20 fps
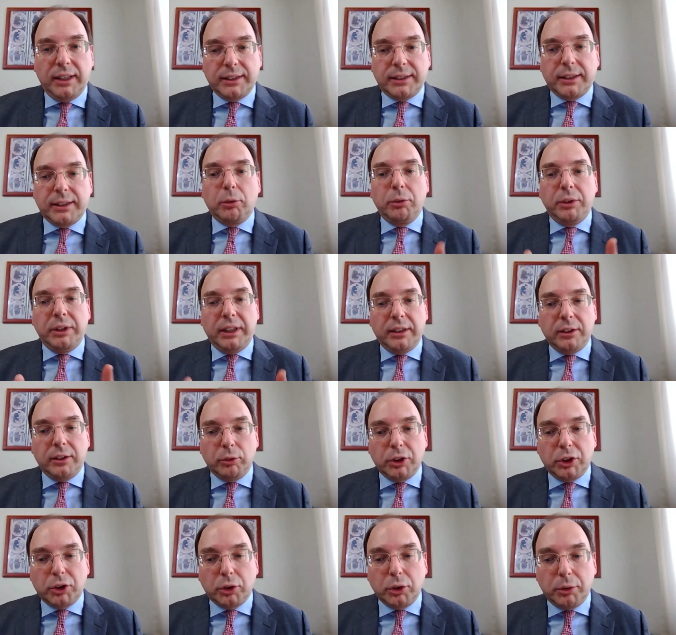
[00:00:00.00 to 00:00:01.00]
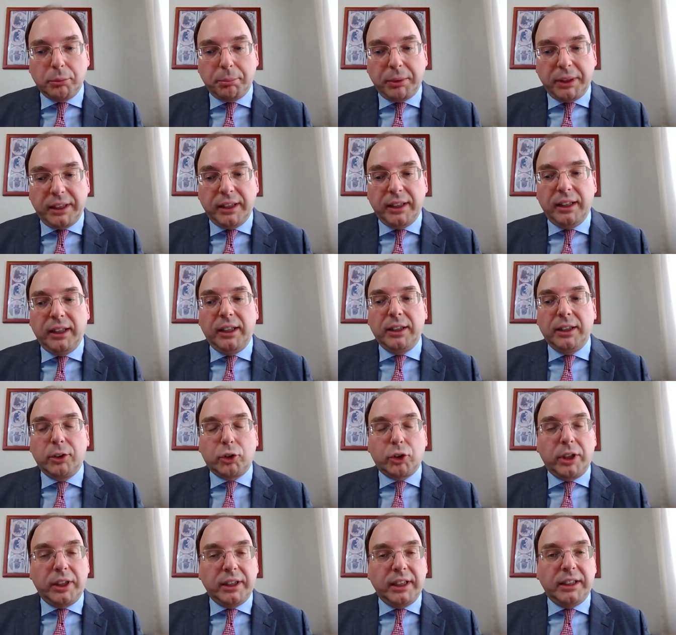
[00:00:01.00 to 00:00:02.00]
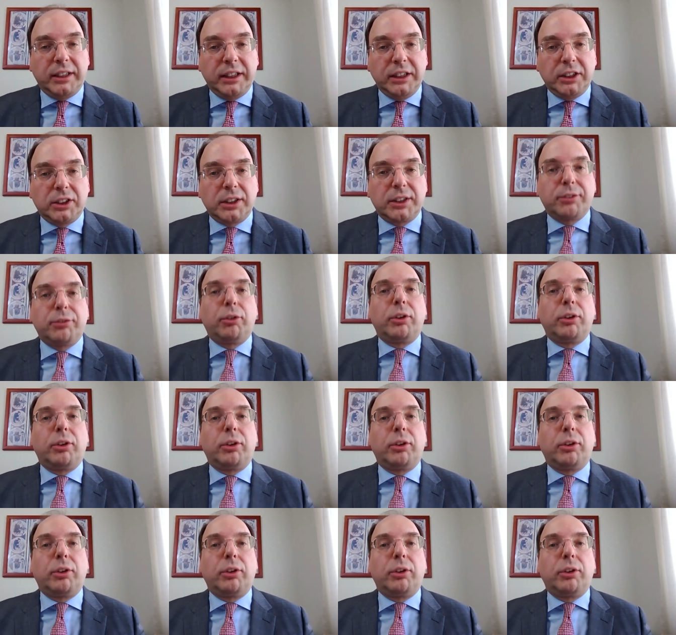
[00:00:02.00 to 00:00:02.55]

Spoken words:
So we should be training teachers